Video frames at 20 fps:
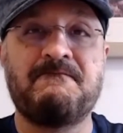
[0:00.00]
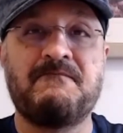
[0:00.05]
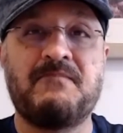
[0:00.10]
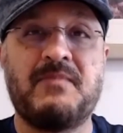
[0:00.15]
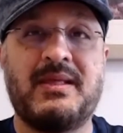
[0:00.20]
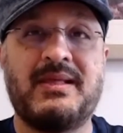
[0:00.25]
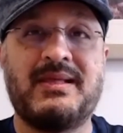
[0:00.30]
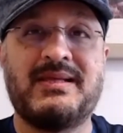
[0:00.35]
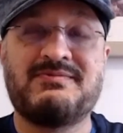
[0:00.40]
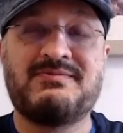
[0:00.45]

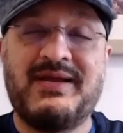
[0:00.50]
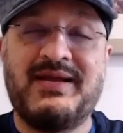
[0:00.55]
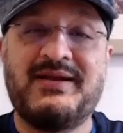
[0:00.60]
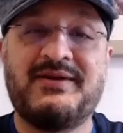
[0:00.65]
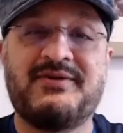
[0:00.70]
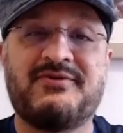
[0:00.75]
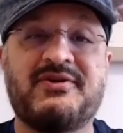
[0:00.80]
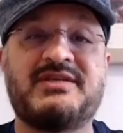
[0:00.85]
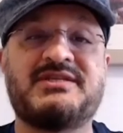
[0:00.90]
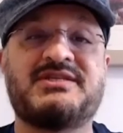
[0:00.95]
it's very
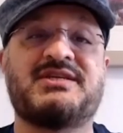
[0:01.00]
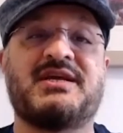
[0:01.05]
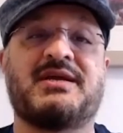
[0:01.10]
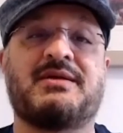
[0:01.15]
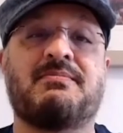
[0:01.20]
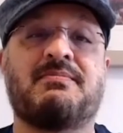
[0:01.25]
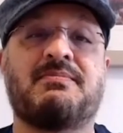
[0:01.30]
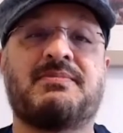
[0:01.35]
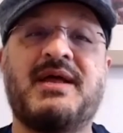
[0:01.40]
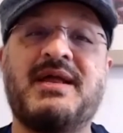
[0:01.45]
interesting.
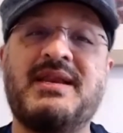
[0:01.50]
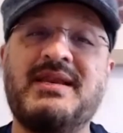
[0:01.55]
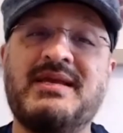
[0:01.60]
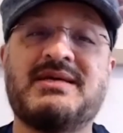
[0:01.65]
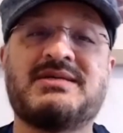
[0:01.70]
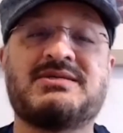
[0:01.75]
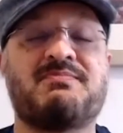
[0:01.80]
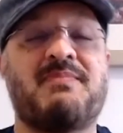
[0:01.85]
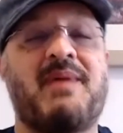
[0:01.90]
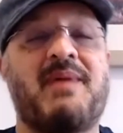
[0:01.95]
10
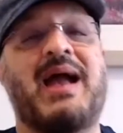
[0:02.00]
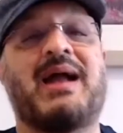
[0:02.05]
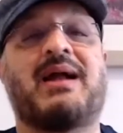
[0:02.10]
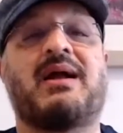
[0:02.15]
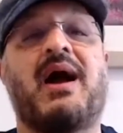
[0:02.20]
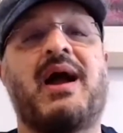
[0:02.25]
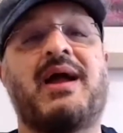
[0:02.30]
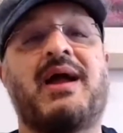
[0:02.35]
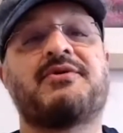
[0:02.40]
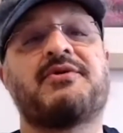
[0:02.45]
years
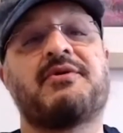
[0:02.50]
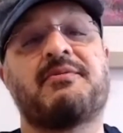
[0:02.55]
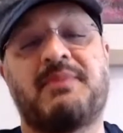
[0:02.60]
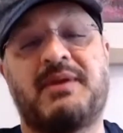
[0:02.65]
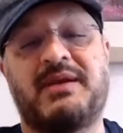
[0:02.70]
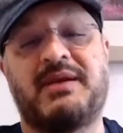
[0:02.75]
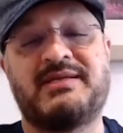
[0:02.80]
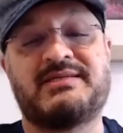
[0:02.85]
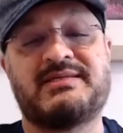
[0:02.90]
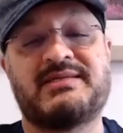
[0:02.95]
back,
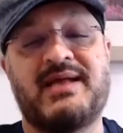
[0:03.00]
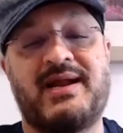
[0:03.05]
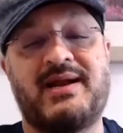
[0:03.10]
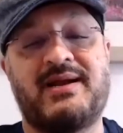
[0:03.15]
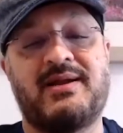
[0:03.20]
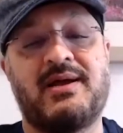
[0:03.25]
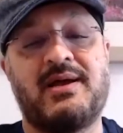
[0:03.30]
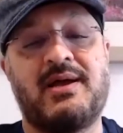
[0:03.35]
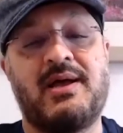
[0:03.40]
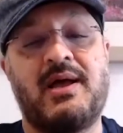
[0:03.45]
IEEE said
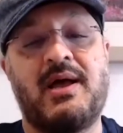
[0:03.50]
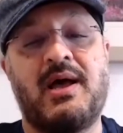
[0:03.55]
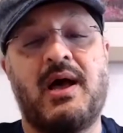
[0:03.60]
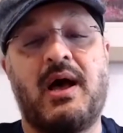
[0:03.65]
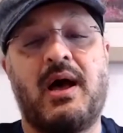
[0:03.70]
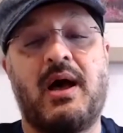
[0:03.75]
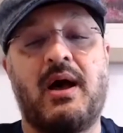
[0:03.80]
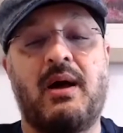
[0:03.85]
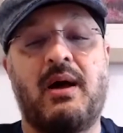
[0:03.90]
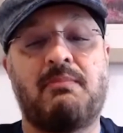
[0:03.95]

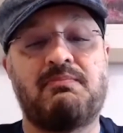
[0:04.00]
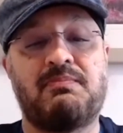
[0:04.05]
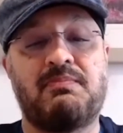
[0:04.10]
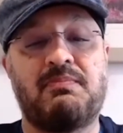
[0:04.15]
uh,